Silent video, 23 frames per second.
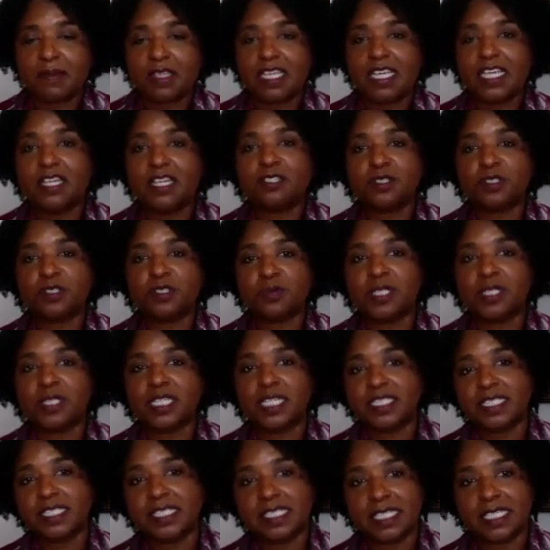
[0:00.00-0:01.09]
Here's what I
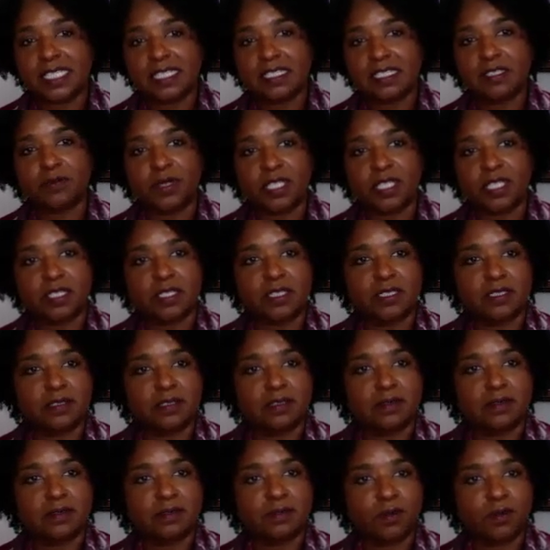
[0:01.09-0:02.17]
see that we could
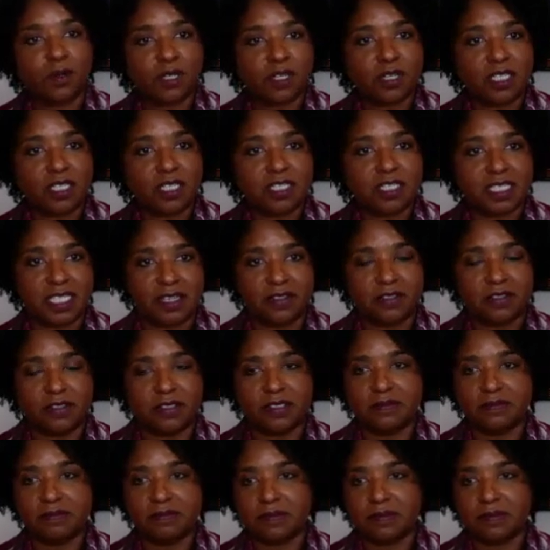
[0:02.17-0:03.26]
work on together.